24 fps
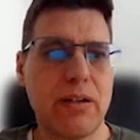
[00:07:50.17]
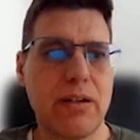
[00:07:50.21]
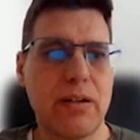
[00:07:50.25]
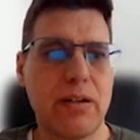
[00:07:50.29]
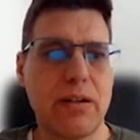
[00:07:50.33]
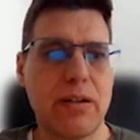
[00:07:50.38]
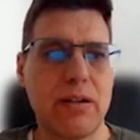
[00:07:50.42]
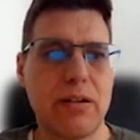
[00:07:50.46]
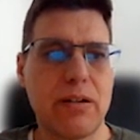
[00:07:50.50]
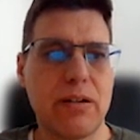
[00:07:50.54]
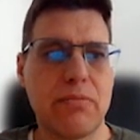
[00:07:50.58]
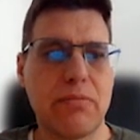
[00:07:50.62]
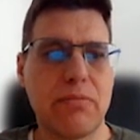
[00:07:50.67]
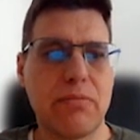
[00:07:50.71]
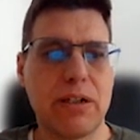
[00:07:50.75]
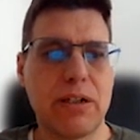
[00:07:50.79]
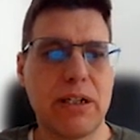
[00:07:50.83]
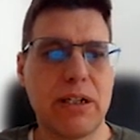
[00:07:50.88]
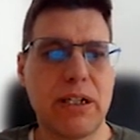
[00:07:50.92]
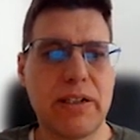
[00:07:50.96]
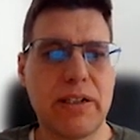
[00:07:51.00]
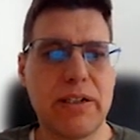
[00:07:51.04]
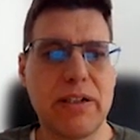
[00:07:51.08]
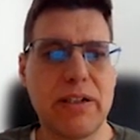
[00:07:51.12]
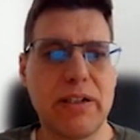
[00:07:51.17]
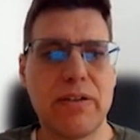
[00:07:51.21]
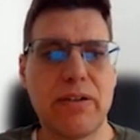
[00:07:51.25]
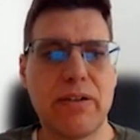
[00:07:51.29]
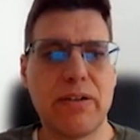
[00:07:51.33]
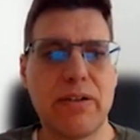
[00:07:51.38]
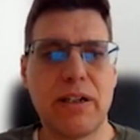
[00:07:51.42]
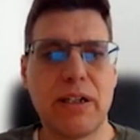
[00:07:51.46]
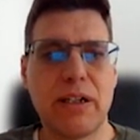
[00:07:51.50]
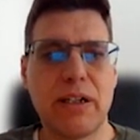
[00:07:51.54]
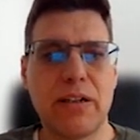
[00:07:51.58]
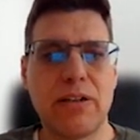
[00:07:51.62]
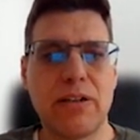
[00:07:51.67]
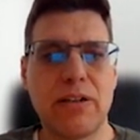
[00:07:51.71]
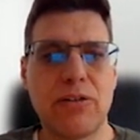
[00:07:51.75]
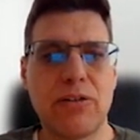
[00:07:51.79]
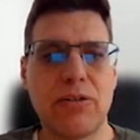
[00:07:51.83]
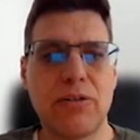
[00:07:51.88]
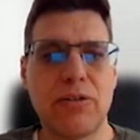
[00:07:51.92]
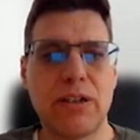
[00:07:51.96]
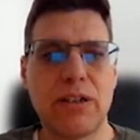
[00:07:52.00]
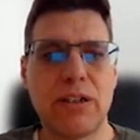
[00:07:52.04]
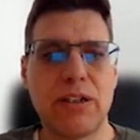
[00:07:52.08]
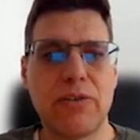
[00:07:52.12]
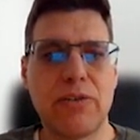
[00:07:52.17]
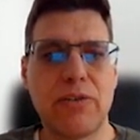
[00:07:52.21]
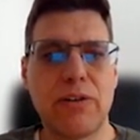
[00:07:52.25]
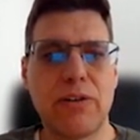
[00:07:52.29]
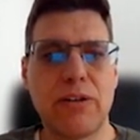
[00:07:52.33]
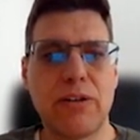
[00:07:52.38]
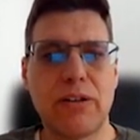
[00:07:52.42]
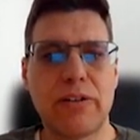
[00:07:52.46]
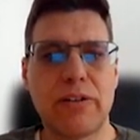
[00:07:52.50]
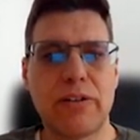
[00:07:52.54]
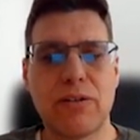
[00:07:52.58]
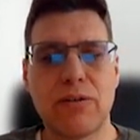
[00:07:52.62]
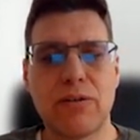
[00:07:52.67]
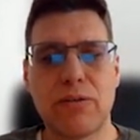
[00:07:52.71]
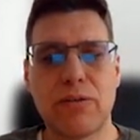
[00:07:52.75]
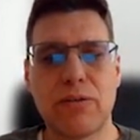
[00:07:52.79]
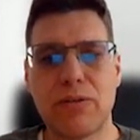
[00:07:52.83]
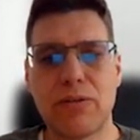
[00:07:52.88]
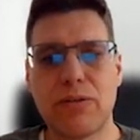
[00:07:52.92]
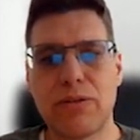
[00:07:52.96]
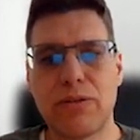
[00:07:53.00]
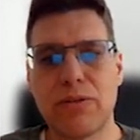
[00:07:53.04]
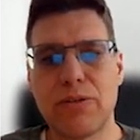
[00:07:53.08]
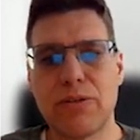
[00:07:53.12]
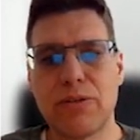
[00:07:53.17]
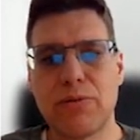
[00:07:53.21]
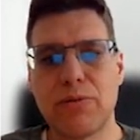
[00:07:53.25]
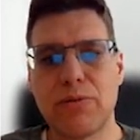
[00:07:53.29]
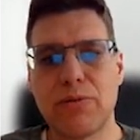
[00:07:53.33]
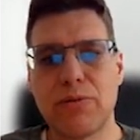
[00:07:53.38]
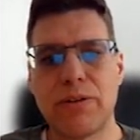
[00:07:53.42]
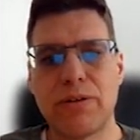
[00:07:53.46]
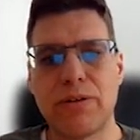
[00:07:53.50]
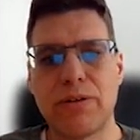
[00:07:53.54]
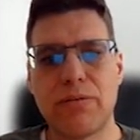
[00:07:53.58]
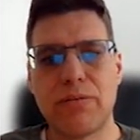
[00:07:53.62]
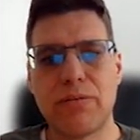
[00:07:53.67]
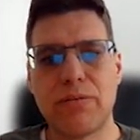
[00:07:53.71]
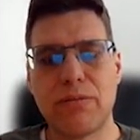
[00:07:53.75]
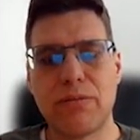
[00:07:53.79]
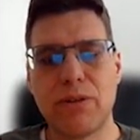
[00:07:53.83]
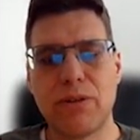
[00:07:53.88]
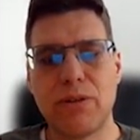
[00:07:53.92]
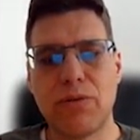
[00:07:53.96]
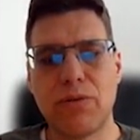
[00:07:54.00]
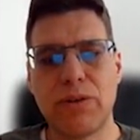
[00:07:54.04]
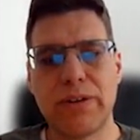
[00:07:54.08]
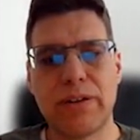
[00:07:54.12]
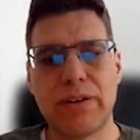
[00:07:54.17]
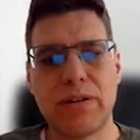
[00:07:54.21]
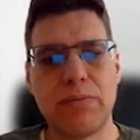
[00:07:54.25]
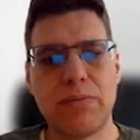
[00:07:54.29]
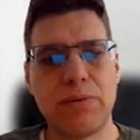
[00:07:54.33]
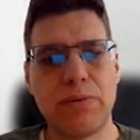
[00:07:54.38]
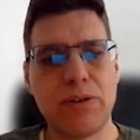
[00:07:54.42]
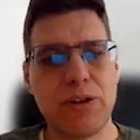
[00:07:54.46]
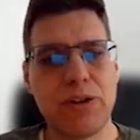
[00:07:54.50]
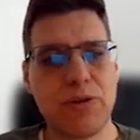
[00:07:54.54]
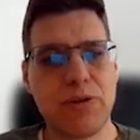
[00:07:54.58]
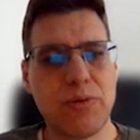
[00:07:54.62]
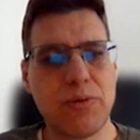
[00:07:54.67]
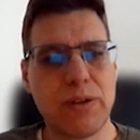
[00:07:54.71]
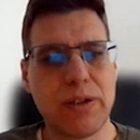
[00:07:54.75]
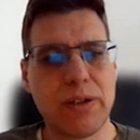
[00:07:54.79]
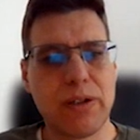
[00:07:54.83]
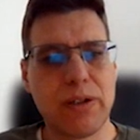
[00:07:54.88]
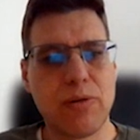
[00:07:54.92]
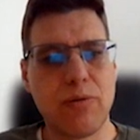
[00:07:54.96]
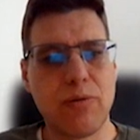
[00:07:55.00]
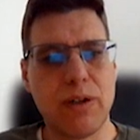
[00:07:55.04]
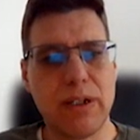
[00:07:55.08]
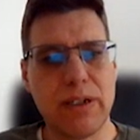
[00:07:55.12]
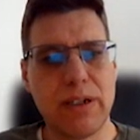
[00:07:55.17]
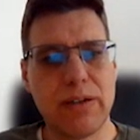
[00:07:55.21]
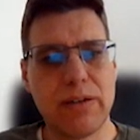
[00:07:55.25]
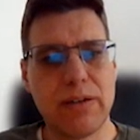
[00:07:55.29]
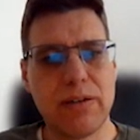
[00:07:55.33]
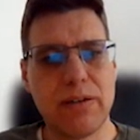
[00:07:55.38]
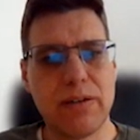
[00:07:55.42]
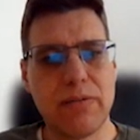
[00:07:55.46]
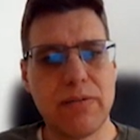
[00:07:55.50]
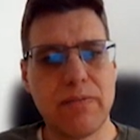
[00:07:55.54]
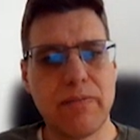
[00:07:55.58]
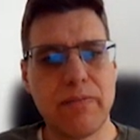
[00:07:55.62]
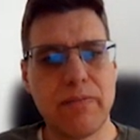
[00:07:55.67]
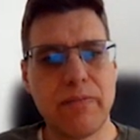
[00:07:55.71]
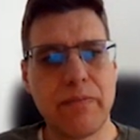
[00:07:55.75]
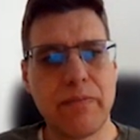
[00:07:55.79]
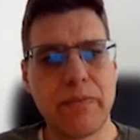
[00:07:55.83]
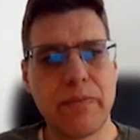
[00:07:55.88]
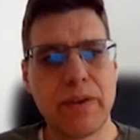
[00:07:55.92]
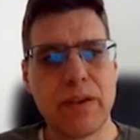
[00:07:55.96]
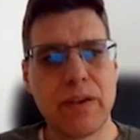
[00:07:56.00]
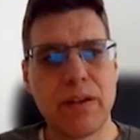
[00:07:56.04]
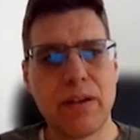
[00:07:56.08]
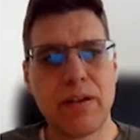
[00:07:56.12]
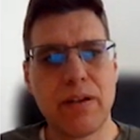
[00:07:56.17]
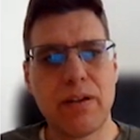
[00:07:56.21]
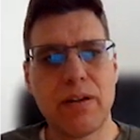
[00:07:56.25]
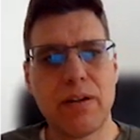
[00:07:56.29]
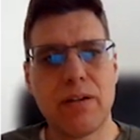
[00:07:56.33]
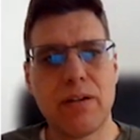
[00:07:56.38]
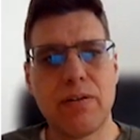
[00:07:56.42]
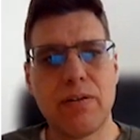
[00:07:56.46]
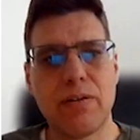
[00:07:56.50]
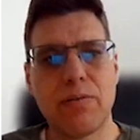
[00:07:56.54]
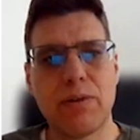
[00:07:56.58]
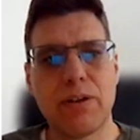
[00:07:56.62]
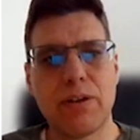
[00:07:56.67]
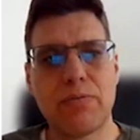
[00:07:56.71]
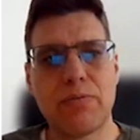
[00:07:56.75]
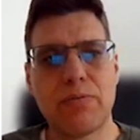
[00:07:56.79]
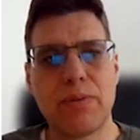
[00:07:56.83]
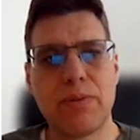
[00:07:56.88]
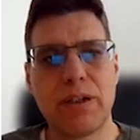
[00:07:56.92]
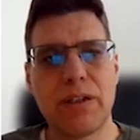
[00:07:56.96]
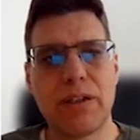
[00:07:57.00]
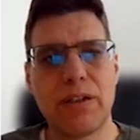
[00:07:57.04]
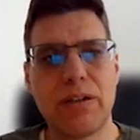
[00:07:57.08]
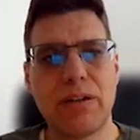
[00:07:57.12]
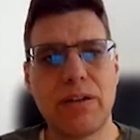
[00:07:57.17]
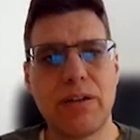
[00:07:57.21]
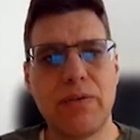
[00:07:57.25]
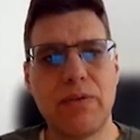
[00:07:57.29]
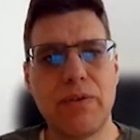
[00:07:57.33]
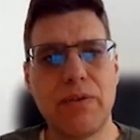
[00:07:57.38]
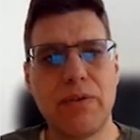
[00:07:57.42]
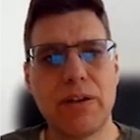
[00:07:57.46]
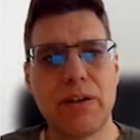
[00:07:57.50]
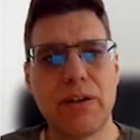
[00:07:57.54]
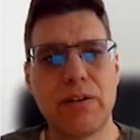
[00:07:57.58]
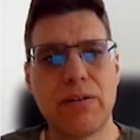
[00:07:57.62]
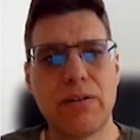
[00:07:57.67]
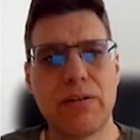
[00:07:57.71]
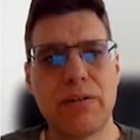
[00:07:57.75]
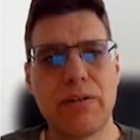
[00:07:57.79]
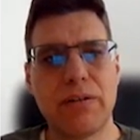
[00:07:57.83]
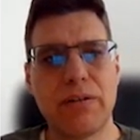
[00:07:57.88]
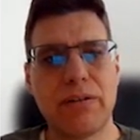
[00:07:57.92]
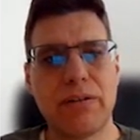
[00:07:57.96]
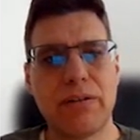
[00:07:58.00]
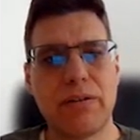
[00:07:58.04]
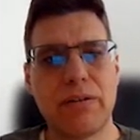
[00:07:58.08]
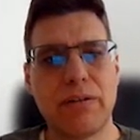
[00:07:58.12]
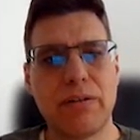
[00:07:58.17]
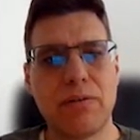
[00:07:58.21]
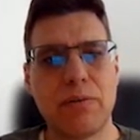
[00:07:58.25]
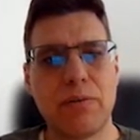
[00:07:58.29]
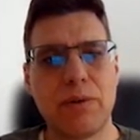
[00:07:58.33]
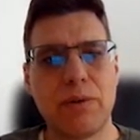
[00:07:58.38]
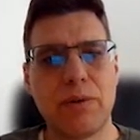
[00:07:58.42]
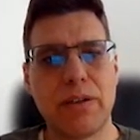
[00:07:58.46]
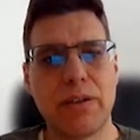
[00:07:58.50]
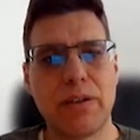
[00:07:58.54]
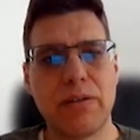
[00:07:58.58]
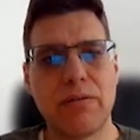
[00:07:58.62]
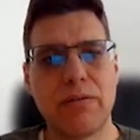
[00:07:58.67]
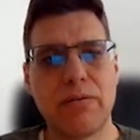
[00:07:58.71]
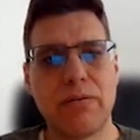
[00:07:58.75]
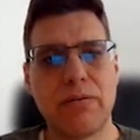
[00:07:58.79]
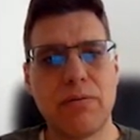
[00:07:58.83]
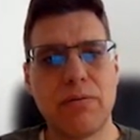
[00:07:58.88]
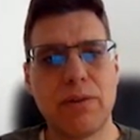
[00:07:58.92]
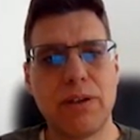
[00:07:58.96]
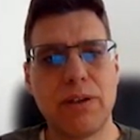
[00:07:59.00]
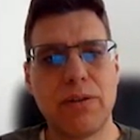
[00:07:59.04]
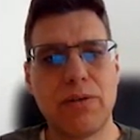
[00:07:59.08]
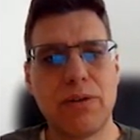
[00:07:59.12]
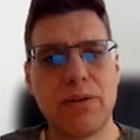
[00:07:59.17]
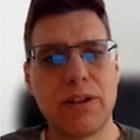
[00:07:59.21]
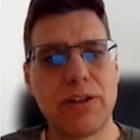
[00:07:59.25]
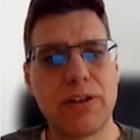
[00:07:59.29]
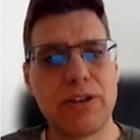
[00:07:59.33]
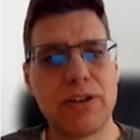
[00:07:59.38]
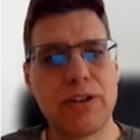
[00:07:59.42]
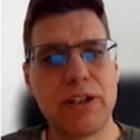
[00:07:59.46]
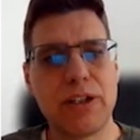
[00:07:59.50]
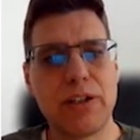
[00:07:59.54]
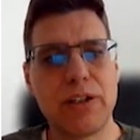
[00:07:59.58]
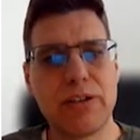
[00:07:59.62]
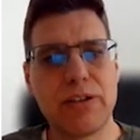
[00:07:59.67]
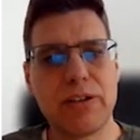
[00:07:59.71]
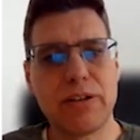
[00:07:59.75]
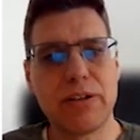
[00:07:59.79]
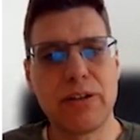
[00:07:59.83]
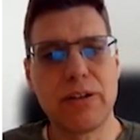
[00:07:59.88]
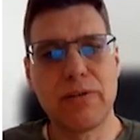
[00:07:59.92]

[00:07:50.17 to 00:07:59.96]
the classes related to the HVDC controls all attributes were required, which made it difficult when you exchange